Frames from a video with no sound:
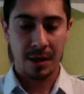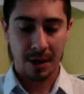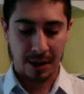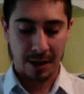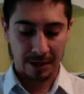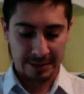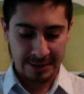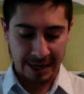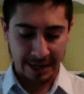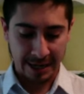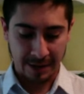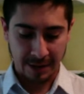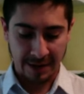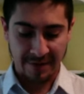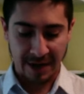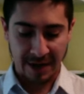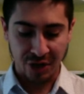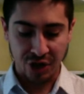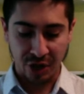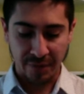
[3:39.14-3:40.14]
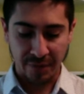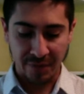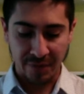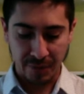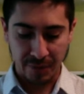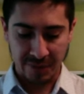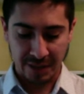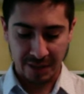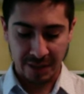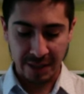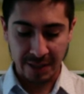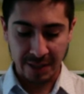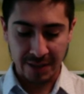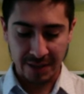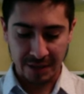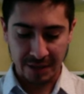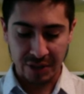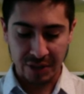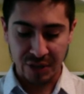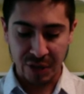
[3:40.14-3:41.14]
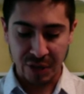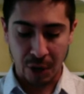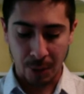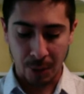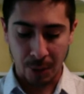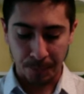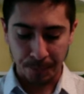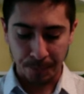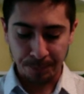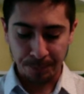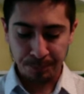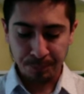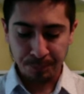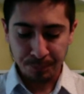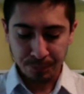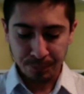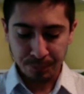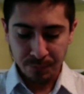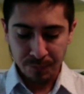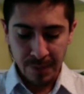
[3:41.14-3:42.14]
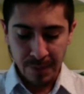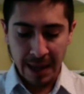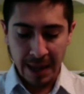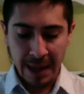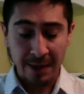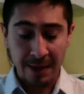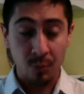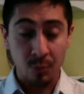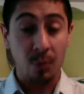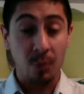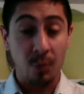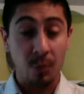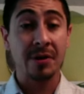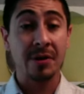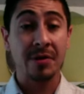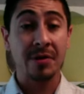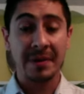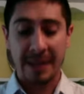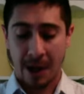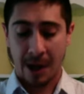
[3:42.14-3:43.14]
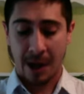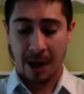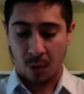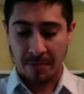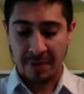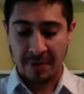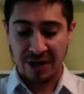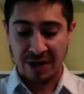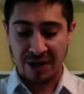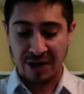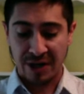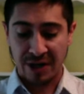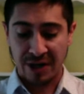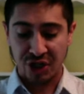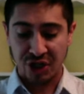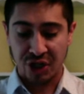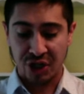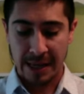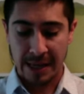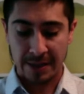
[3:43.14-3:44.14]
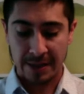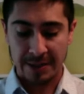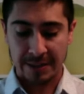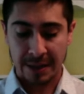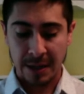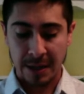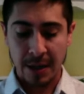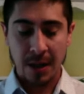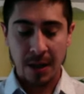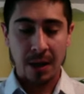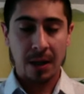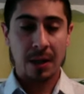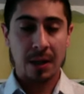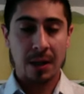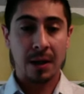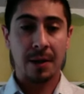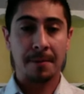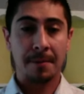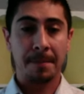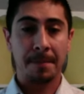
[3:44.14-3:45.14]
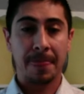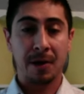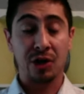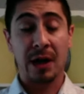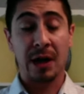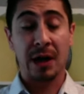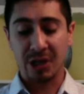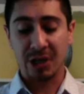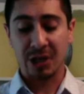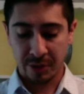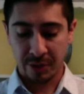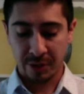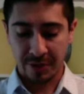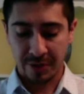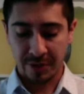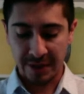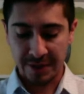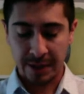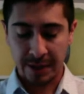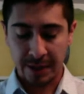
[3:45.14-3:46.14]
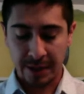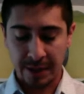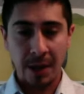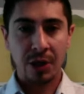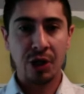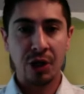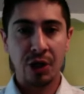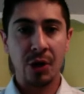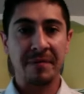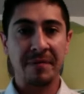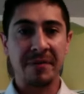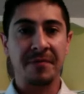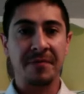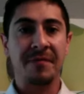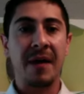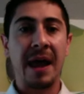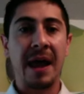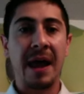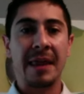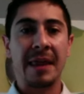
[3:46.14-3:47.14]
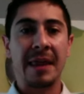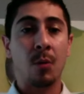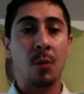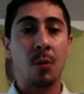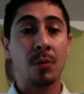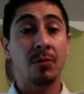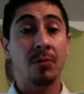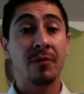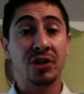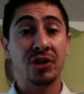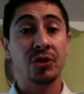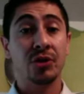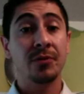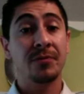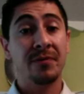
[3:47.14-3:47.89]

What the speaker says: take advantage of those links. And so, and one other thing that I want to mention is, I guess two other things. You know, if you find that we're moving too